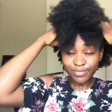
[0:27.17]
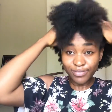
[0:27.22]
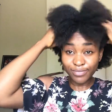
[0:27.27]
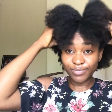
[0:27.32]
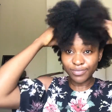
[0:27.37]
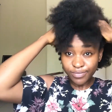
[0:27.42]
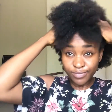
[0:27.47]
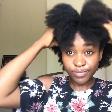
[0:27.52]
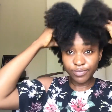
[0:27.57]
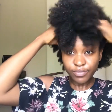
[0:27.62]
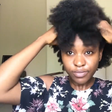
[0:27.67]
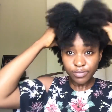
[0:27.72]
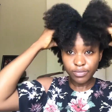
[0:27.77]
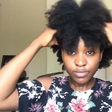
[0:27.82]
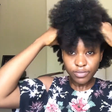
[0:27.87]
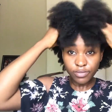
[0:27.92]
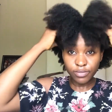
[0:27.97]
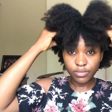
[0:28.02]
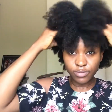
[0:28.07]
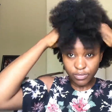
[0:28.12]
everywhere
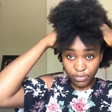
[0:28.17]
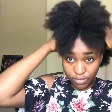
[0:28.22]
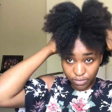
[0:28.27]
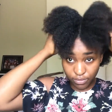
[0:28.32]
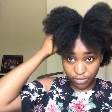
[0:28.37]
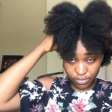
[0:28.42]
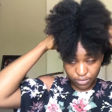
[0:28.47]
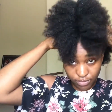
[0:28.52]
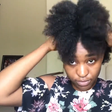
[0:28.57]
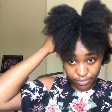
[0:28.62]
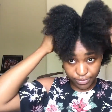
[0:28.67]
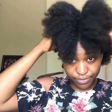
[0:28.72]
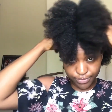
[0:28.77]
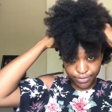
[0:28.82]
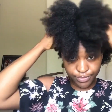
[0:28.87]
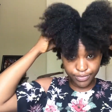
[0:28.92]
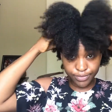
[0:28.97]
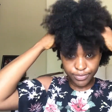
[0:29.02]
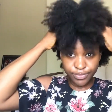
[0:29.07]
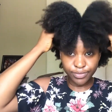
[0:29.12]
and just
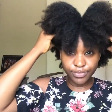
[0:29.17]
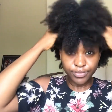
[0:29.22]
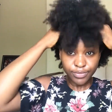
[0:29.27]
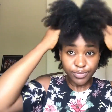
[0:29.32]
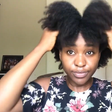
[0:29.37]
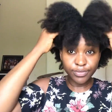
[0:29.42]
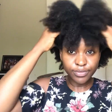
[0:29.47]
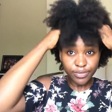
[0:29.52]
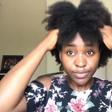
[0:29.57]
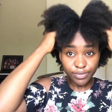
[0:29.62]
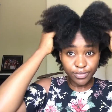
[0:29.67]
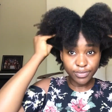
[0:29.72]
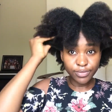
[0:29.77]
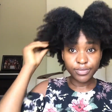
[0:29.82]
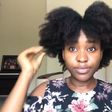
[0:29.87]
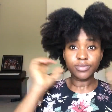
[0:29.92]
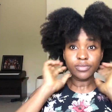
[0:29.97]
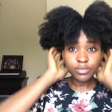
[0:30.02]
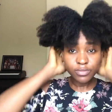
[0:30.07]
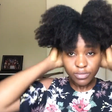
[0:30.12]
use my fingers
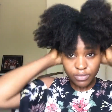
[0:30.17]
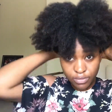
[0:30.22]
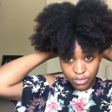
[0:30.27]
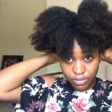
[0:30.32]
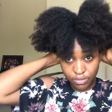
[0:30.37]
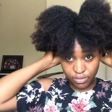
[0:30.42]
and